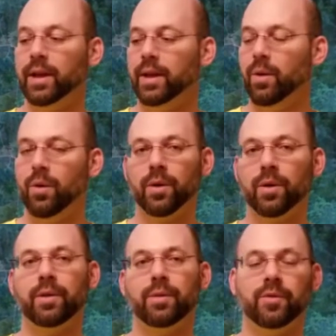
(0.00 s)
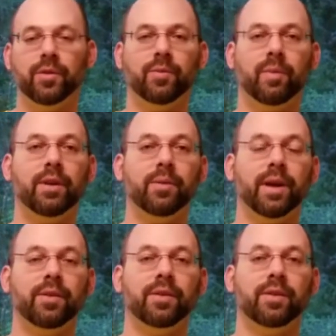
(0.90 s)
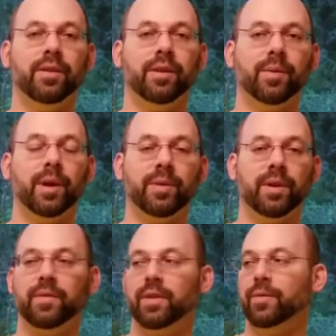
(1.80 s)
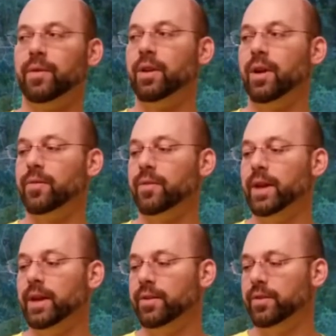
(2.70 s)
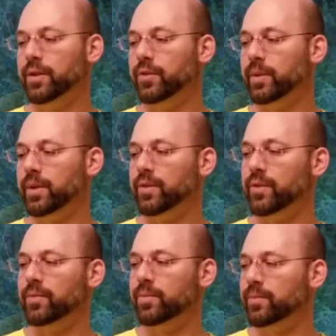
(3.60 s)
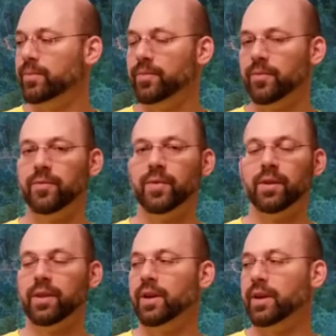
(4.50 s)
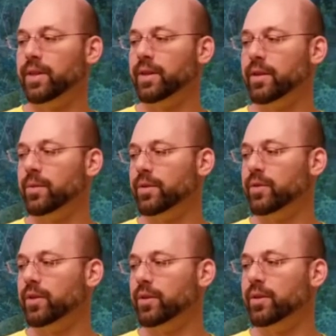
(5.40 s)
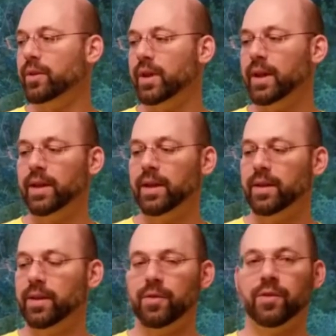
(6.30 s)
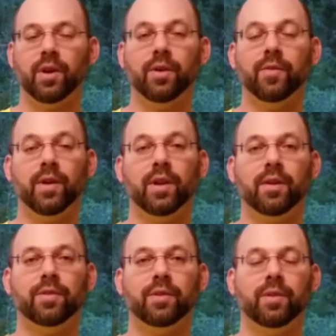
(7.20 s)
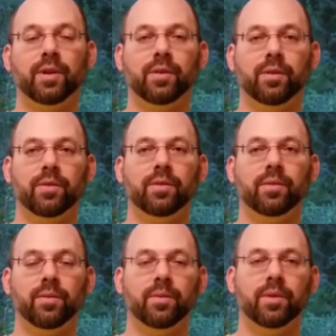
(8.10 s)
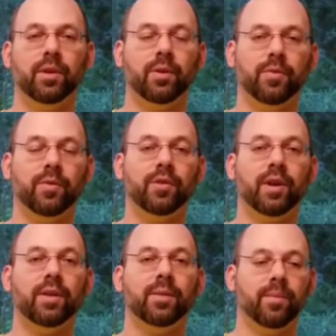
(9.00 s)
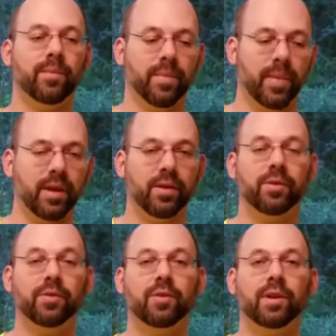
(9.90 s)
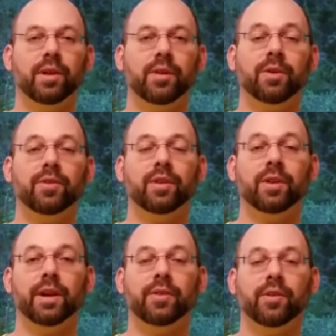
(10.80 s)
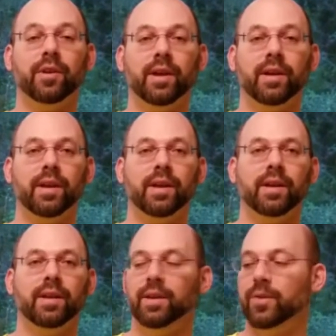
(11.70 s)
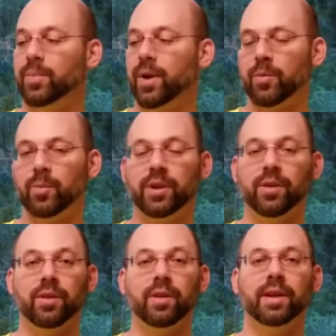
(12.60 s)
or you just wait around until they're ripe enough and they fall off. So this one is fairly young. I think that one's still good. If you saw it fall off the tree, or if you saw it under the tree and it wasn't there yesterday, it's probably good.